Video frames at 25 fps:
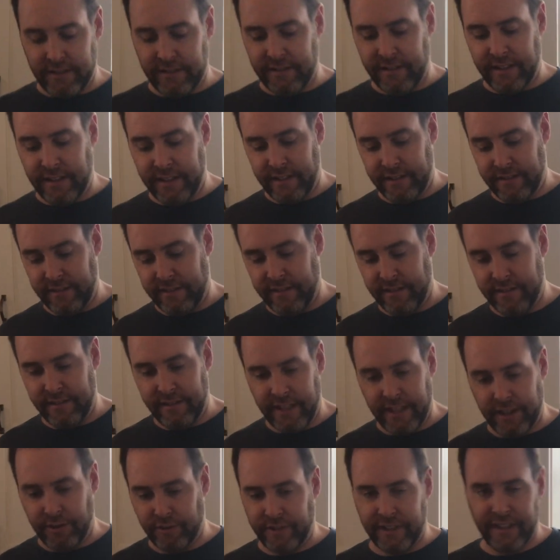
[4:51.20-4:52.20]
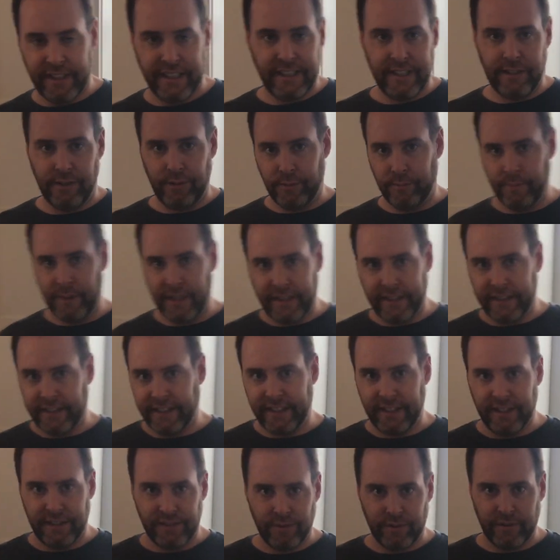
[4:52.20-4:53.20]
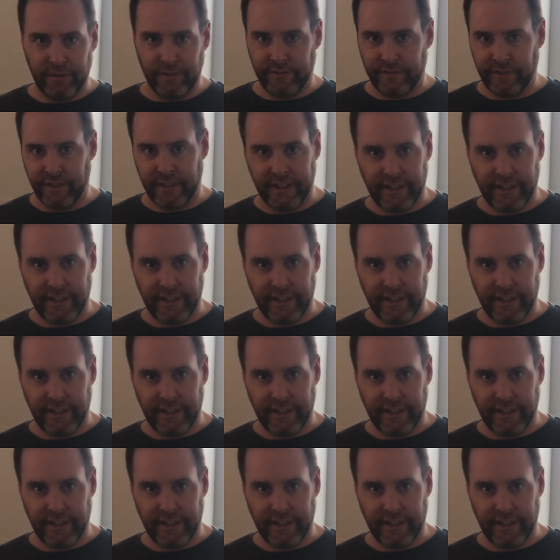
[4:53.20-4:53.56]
they don't get killed by any sort of